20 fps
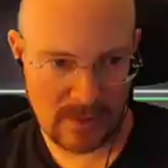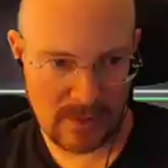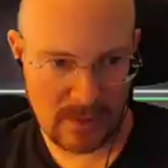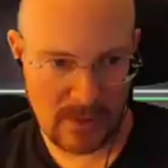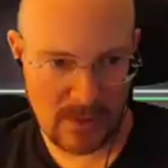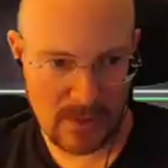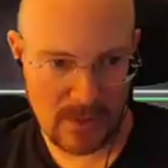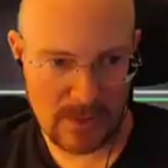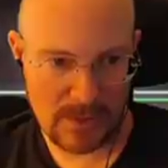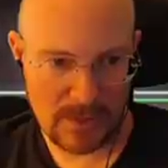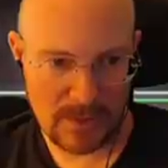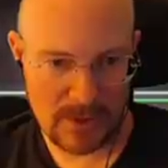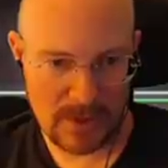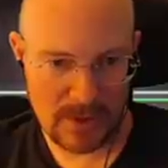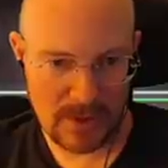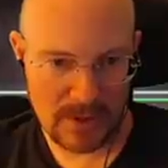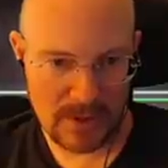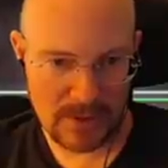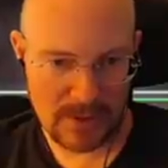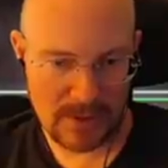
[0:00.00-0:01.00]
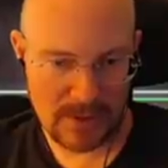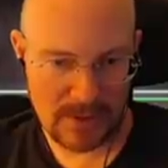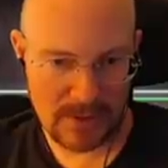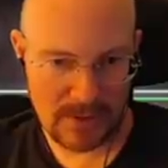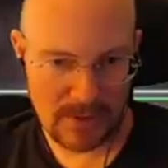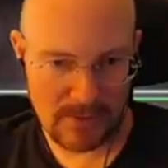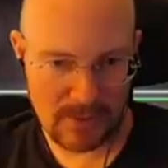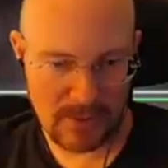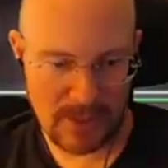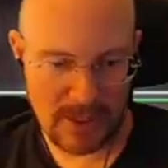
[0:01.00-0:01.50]
Whew.
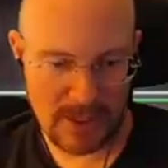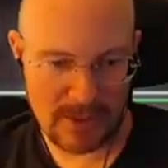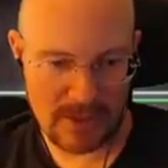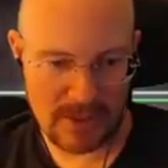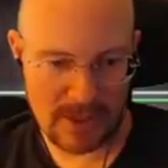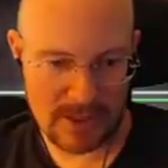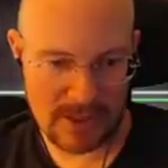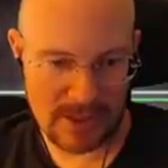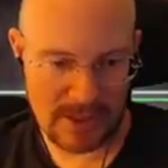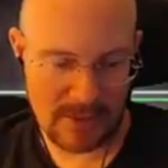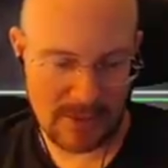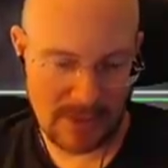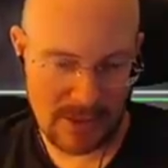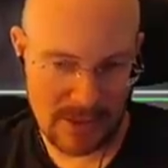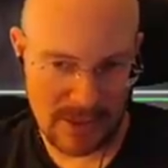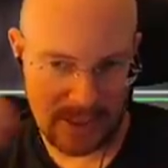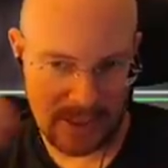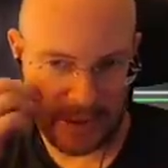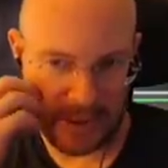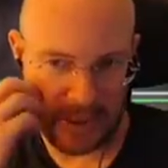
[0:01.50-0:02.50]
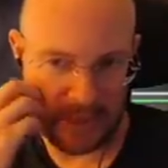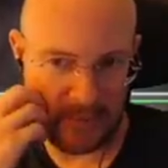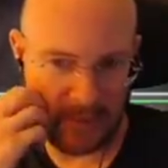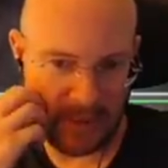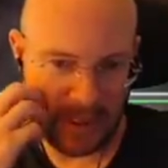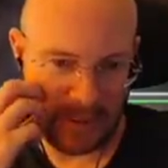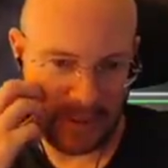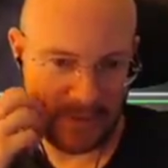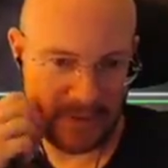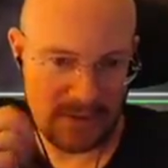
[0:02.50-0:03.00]
If we had not dodged that, we, I think,
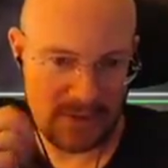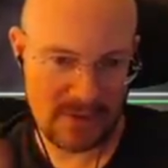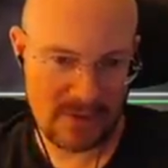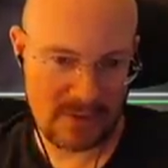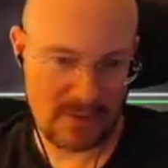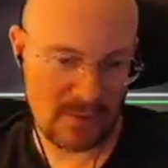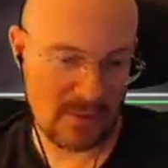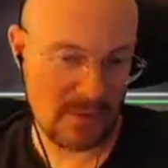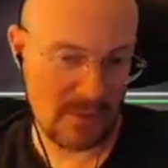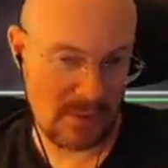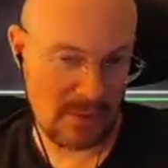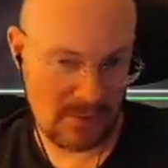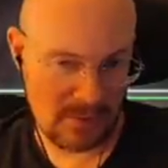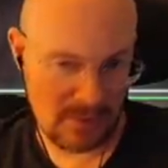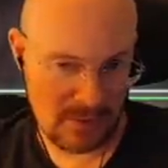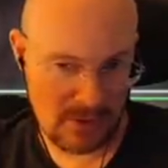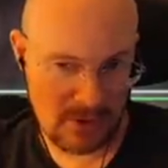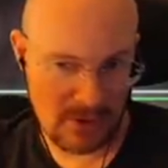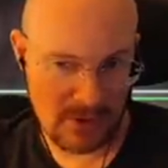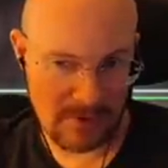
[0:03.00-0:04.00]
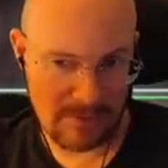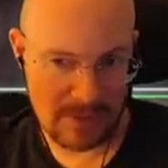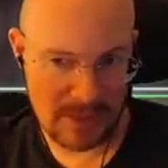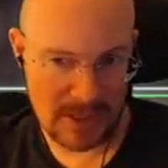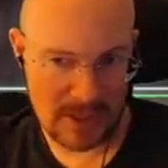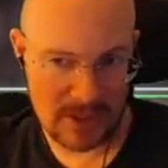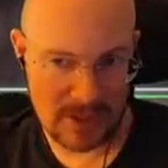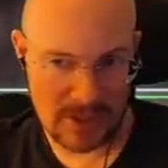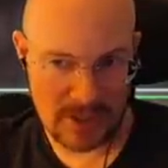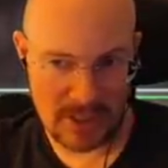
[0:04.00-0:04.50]
might have... Could have
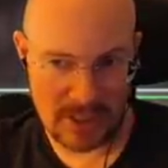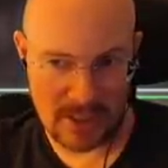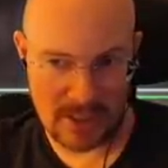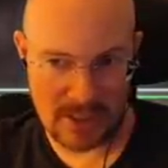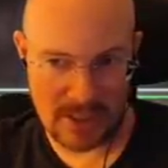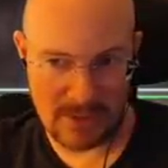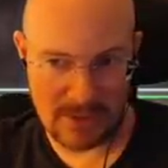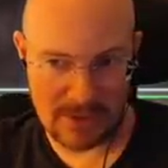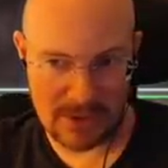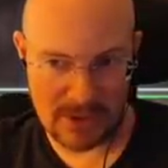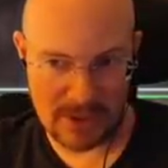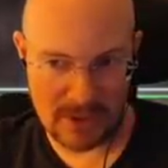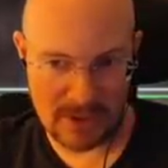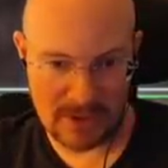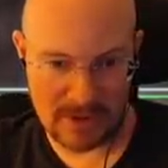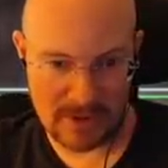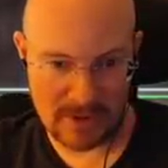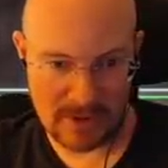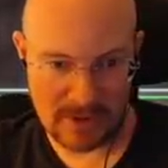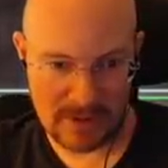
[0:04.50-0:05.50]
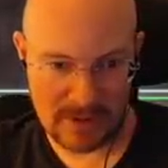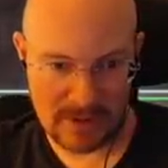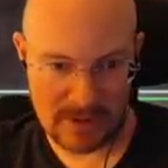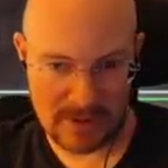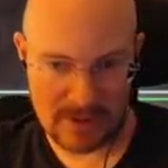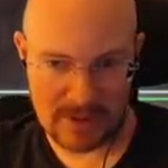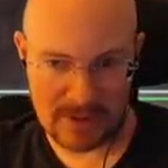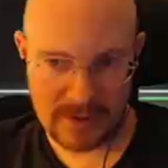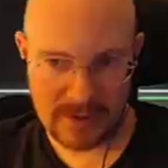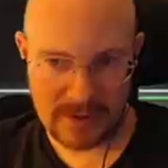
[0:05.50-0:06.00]
potentially taken damage there.
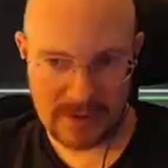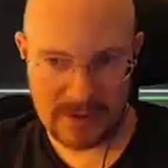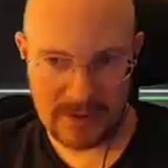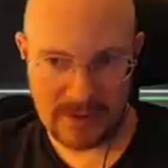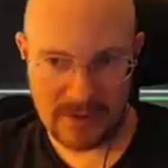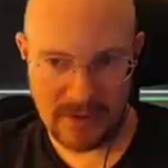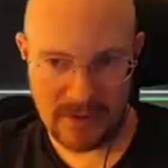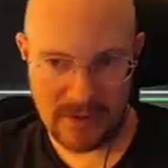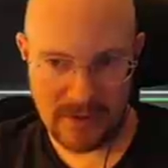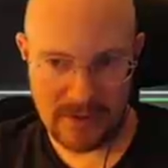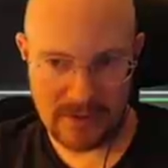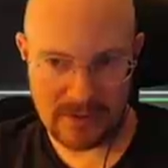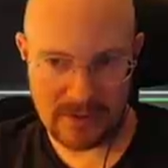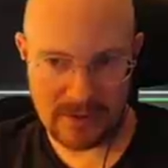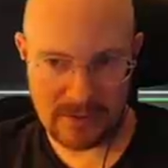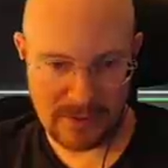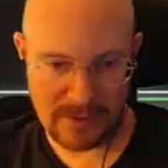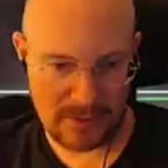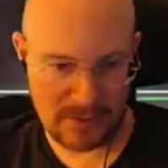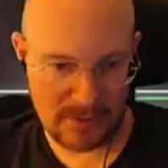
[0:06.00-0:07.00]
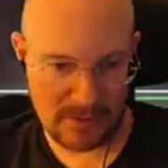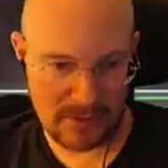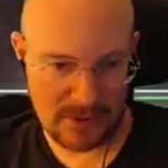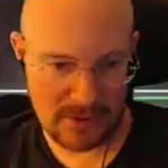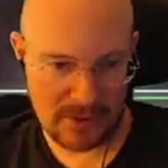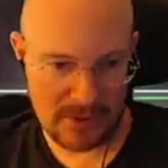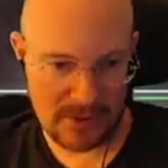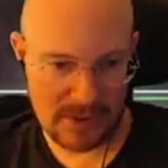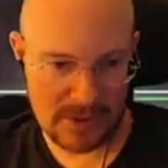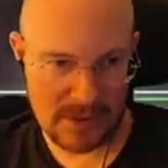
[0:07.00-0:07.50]
Alright, i think we a crew kill
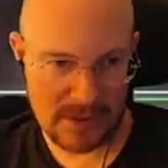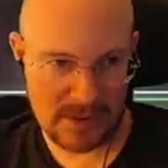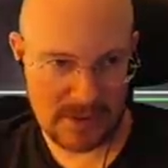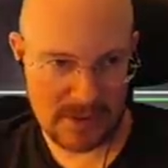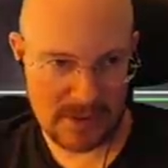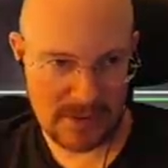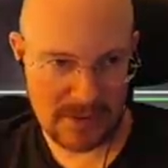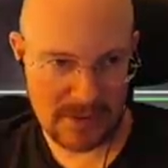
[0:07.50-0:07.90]
on this.